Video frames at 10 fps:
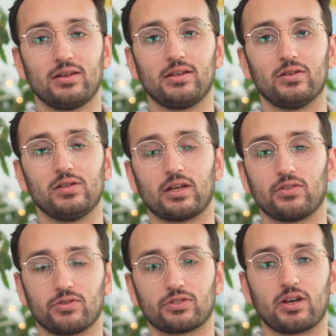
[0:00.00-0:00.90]
you know, looking
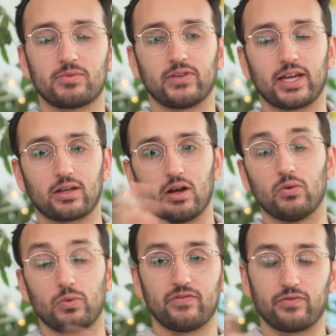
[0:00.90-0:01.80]
through a script of like, oh,
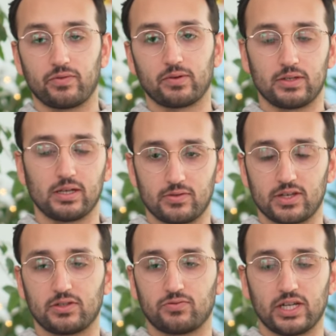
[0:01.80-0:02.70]
we've, you know,
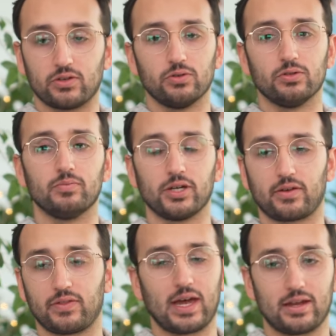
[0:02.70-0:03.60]
there's this really cool
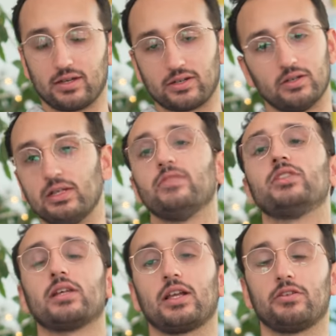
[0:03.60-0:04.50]
book that, I don't know, David
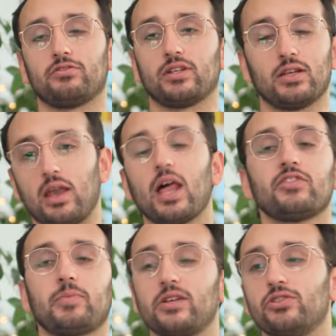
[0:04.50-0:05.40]
Sinclair has written,
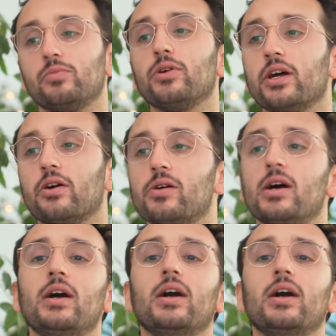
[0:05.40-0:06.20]
Lifespan 2.0,